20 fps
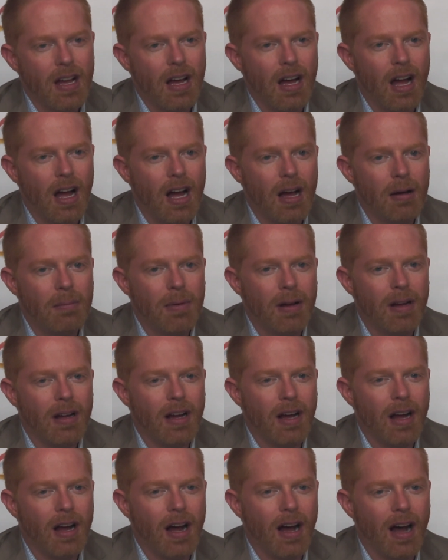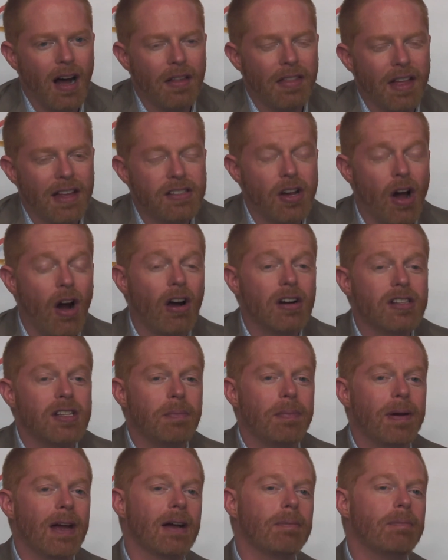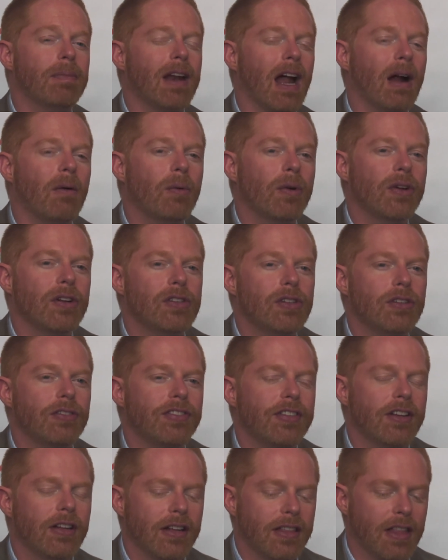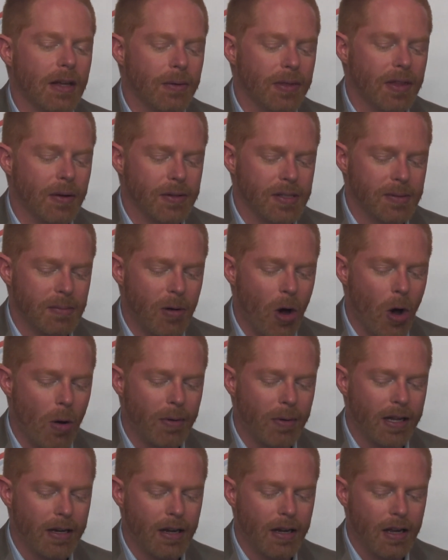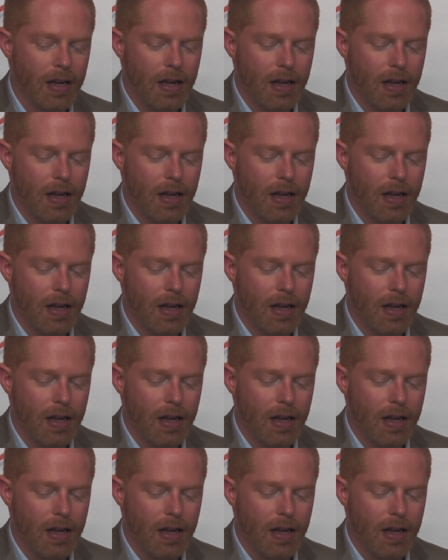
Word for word: Um, that's hard to pick, but I really do feel like there, there was a moment